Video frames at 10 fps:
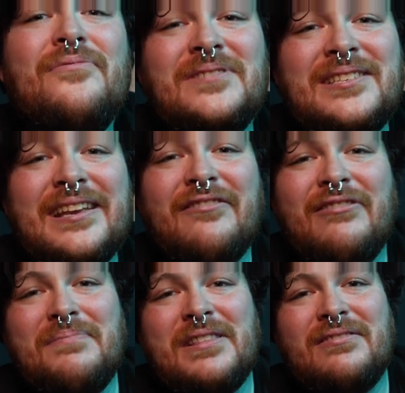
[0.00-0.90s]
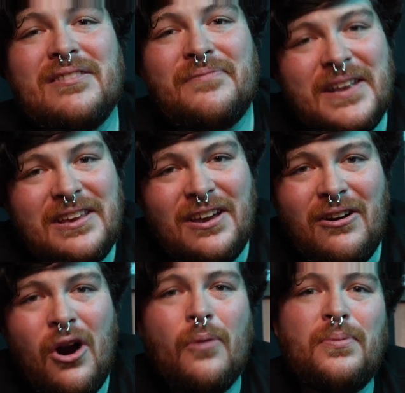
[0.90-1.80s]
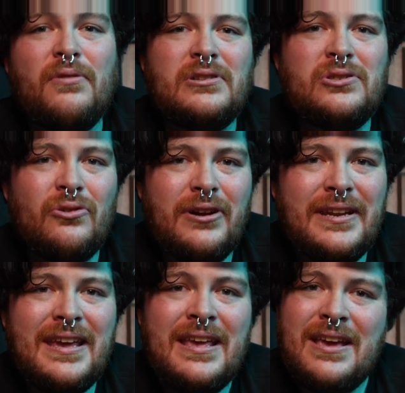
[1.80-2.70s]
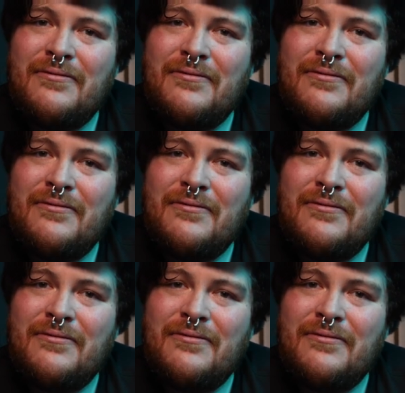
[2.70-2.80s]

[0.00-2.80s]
you for sticking with me through the video. Hope you enjoyed it.